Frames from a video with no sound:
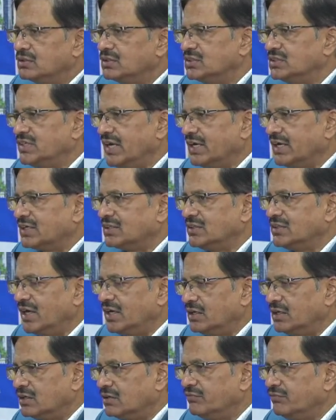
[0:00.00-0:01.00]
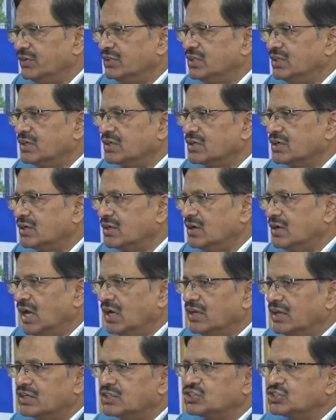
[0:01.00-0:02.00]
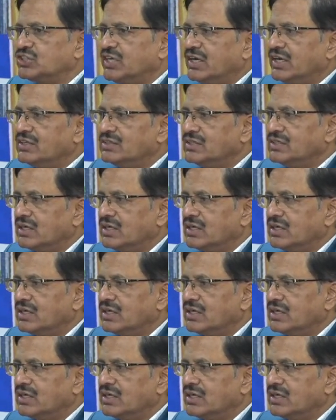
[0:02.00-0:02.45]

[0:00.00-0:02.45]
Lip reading: check that with the color change